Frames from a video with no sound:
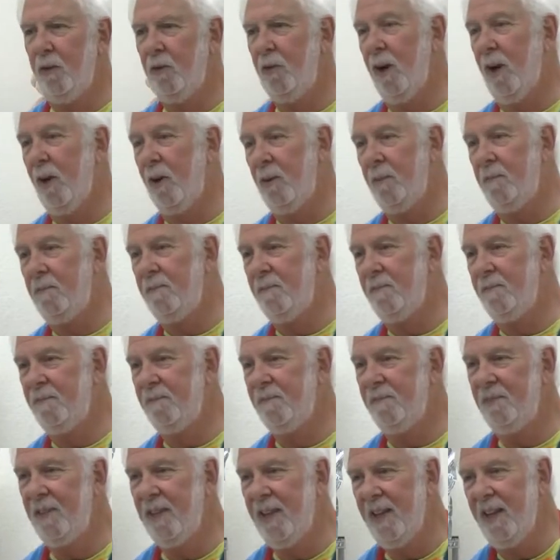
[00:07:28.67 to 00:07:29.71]
So,
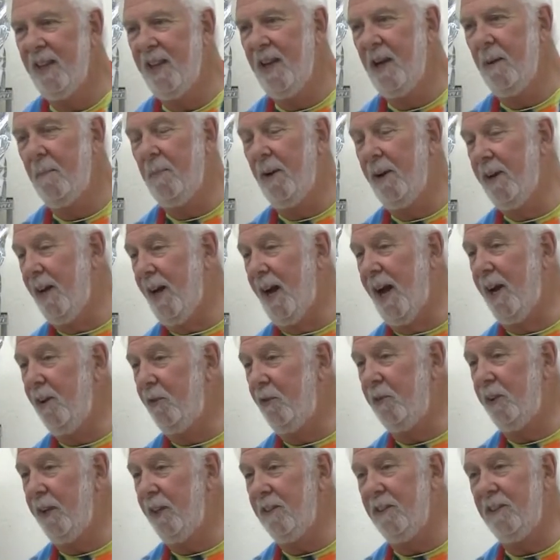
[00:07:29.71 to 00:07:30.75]
but I
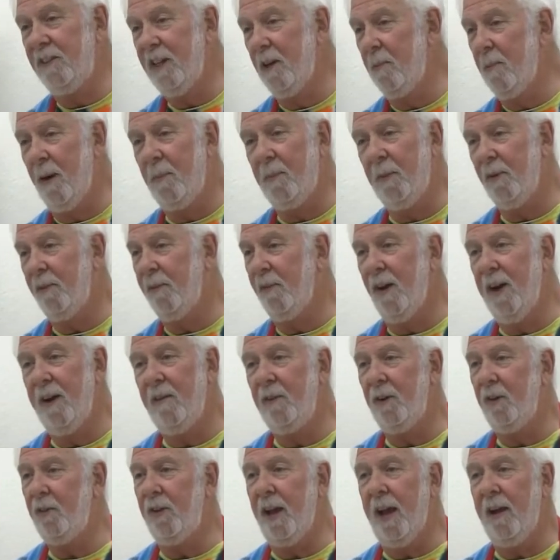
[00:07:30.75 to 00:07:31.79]
still come up with
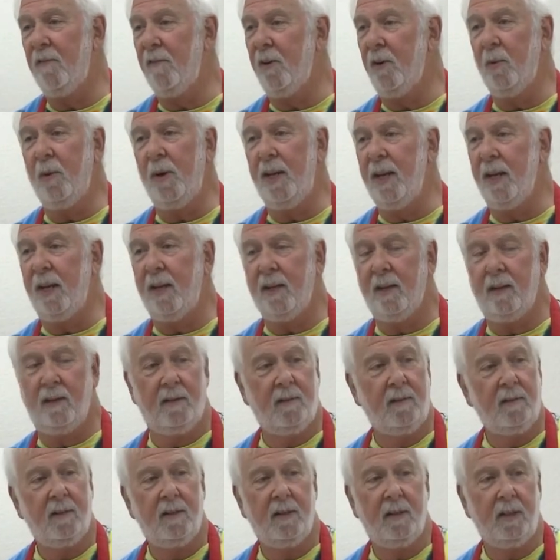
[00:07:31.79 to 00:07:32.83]
flavors every week,
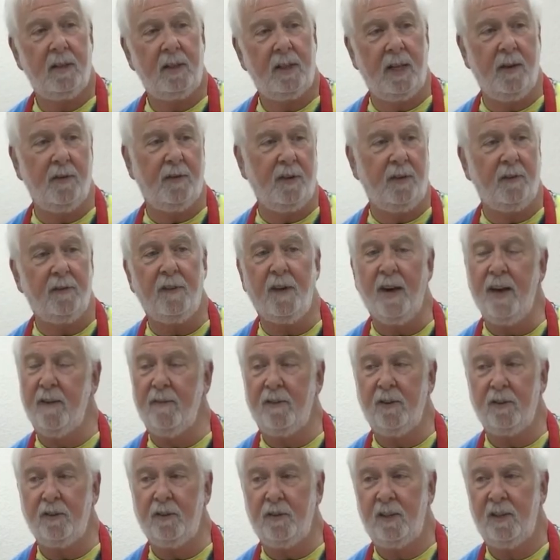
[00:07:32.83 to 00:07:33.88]
different
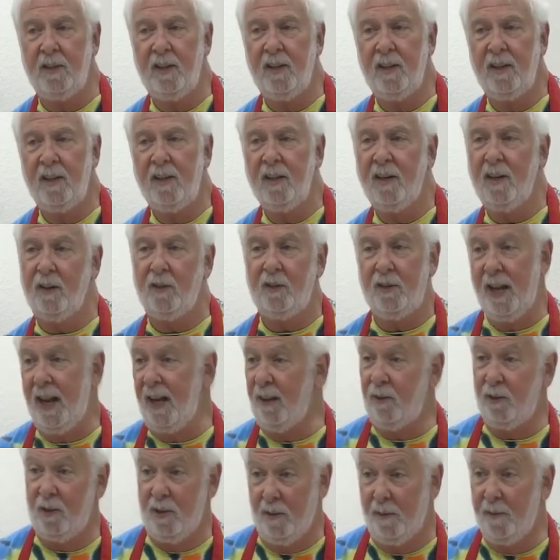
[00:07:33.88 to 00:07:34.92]
flavors, because
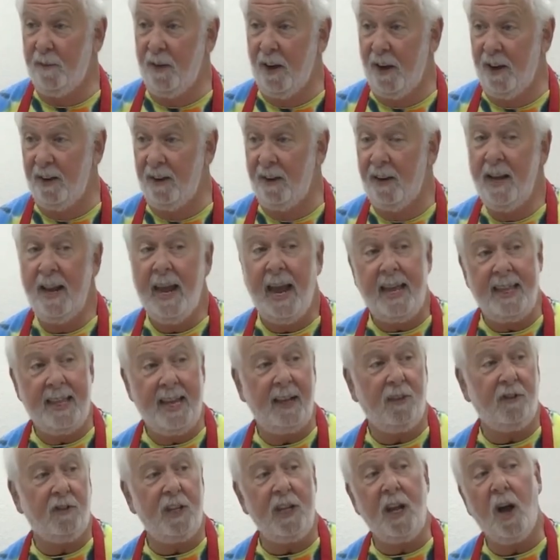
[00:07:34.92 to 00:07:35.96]
that's the fun and
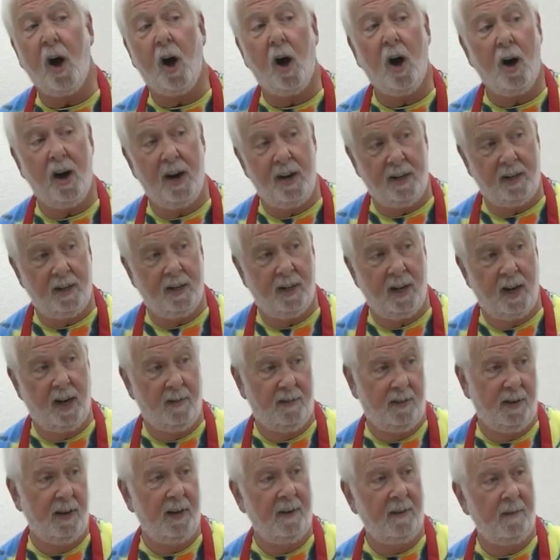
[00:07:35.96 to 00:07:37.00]
that's the art
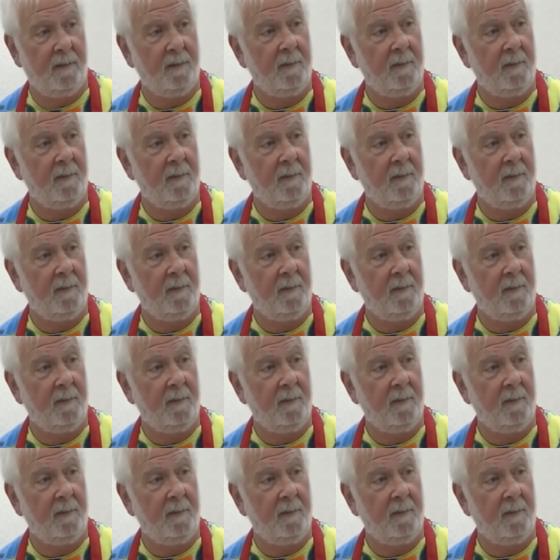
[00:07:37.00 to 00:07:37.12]
of it.